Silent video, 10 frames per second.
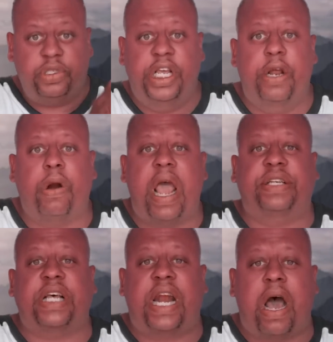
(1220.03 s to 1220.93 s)

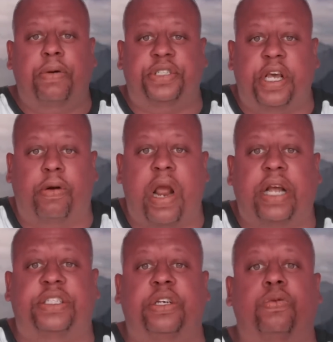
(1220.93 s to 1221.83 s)
is that how it's
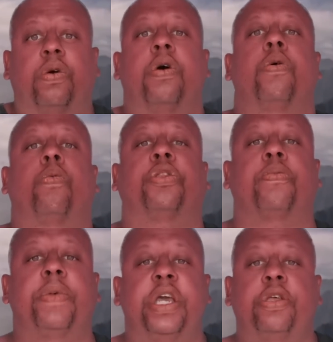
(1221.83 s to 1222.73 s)
interacting with
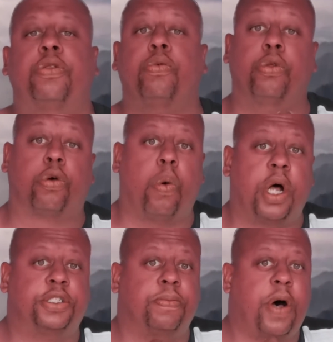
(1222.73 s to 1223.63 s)
me through the
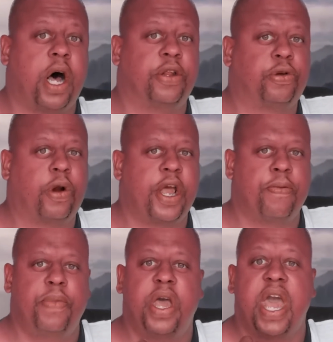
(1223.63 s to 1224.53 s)
quantum
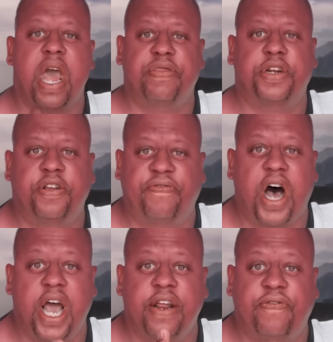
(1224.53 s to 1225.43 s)
hologram and the
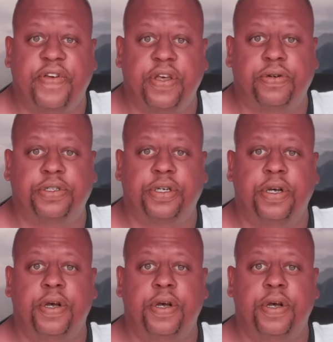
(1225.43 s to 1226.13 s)
divine field?